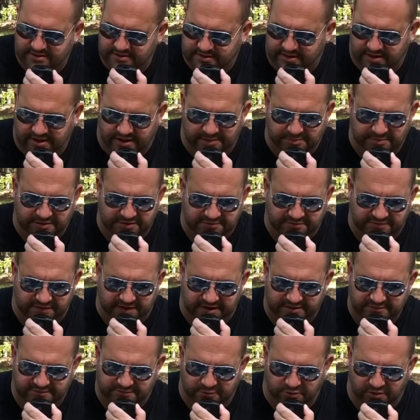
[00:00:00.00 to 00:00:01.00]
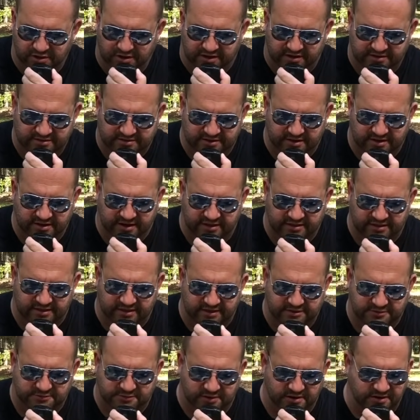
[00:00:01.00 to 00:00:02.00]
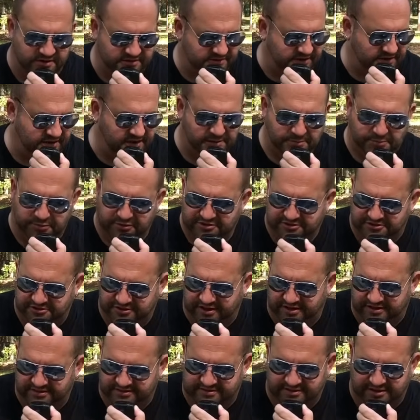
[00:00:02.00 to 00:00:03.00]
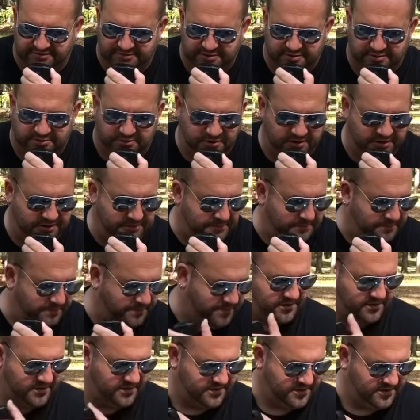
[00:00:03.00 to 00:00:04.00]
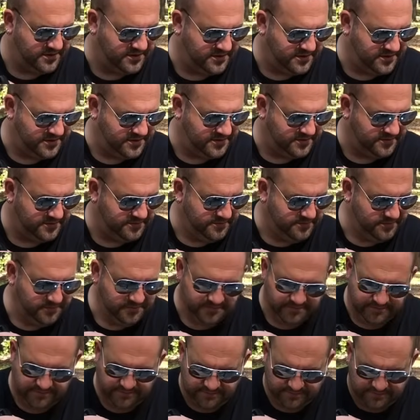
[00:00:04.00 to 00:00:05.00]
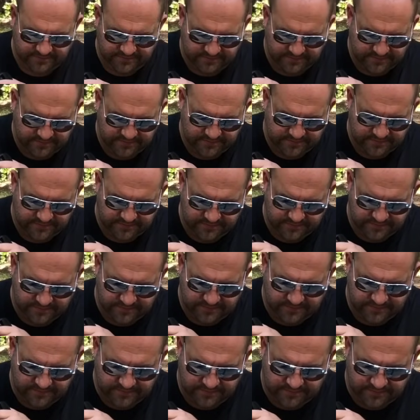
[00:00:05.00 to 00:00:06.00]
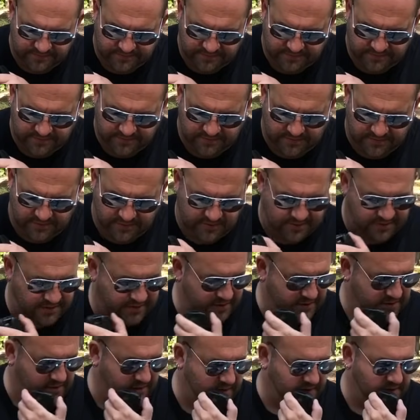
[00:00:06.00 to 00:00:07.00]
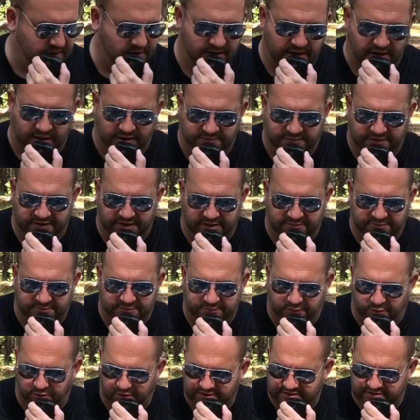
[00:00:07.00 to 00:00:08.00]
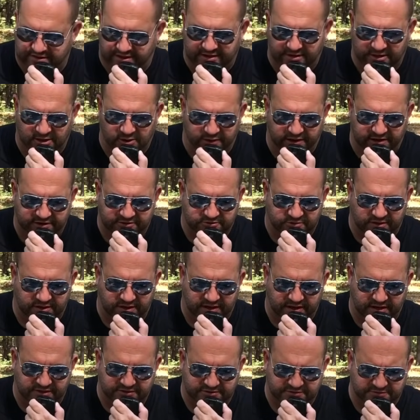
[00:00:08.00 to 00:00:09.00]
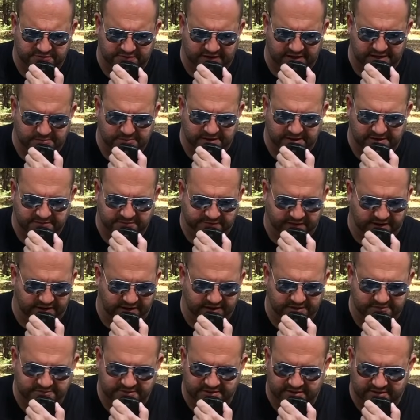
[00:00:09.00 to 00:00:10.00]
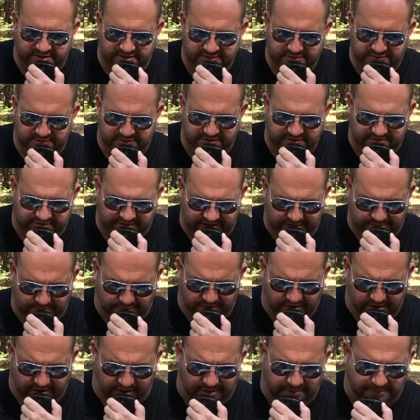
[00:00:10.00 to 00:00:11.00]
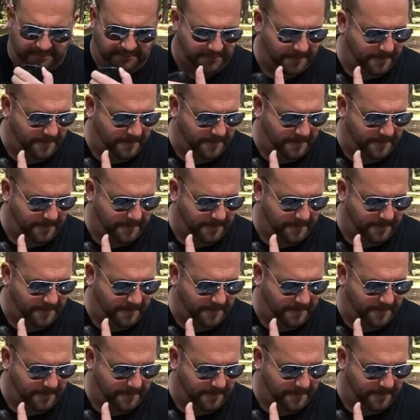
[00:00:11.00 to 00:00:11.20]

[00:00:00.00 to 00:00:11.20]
Copy the 5-4 Kentucky, thanks for hunting, I appreciate it, 73. Alpha Alpha 4 Tango X-Ray. Alpha Alpha 4 Tango X-Ray, got you 5x5 into Huntsville State Park.